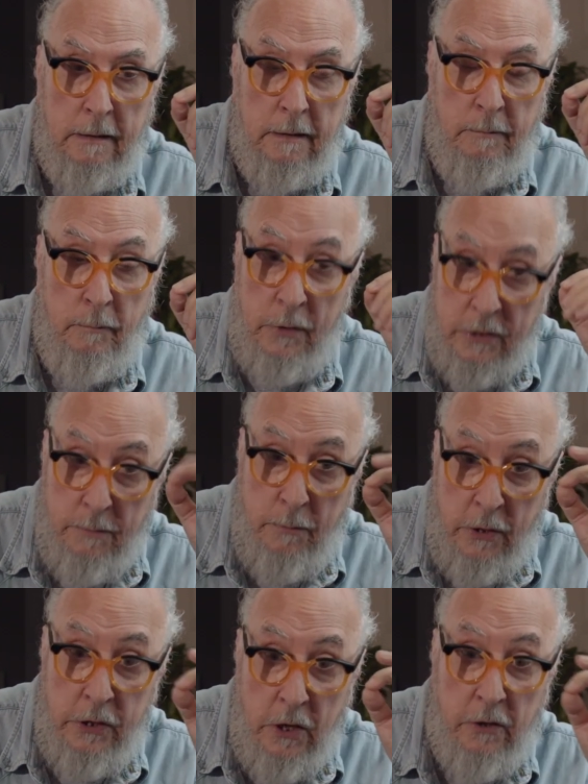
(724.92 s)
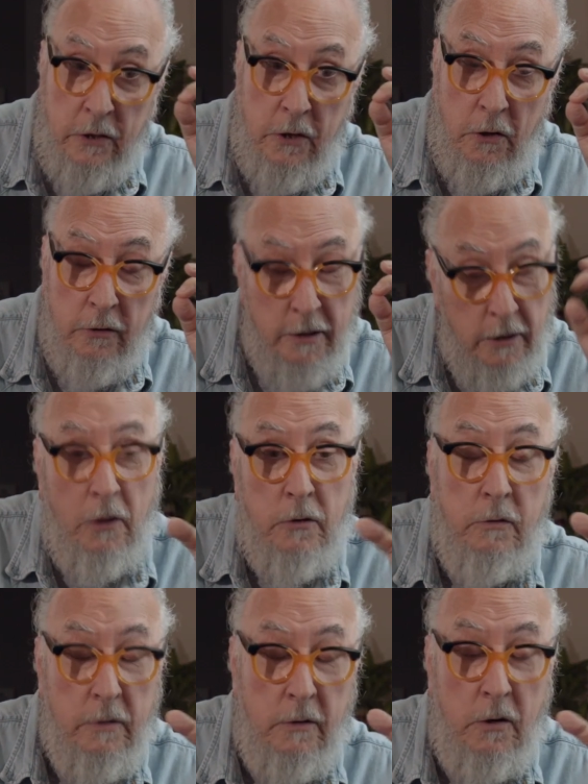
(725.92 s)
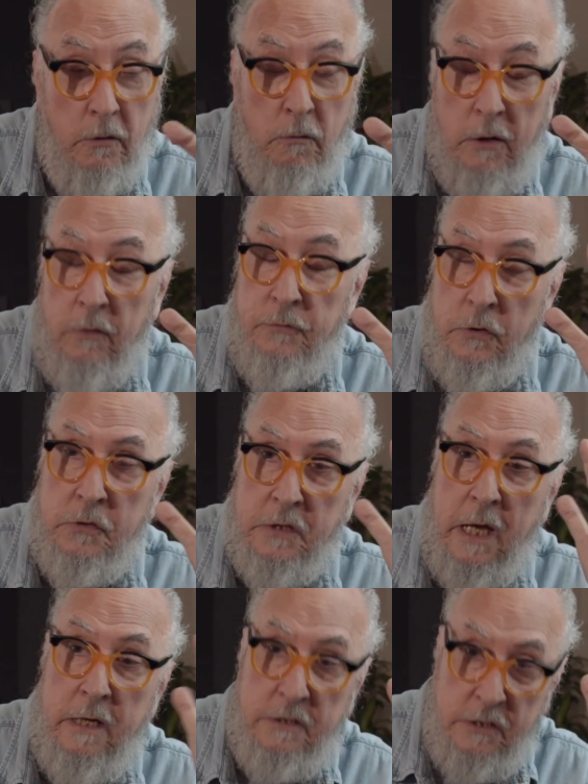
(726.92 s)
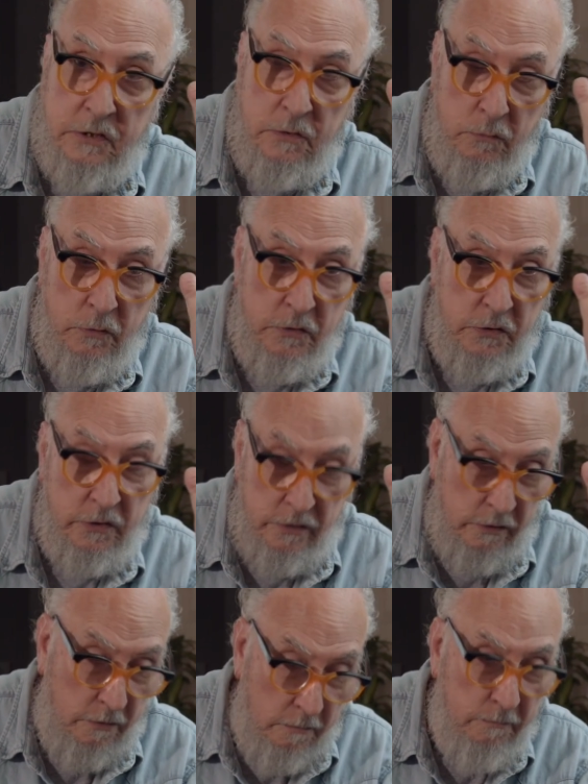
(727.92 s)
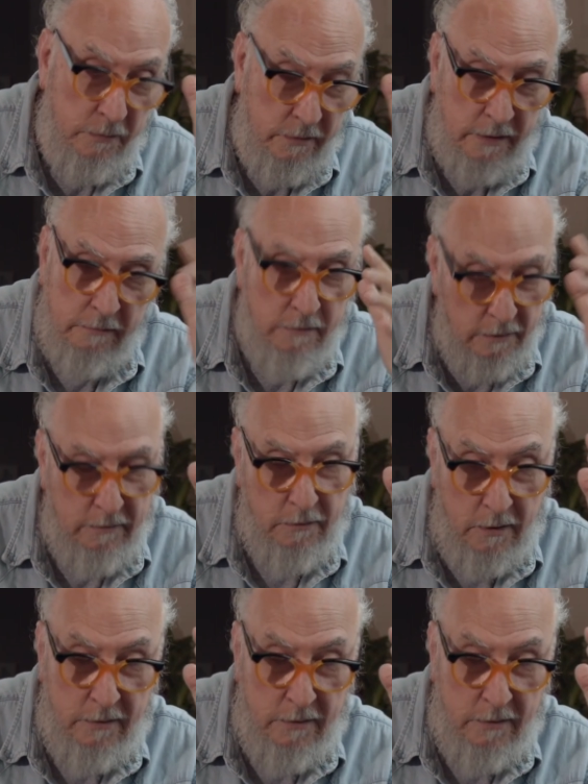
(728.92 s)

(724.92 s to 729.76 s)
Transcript: very, very early on, another one of those cases in which, think, well,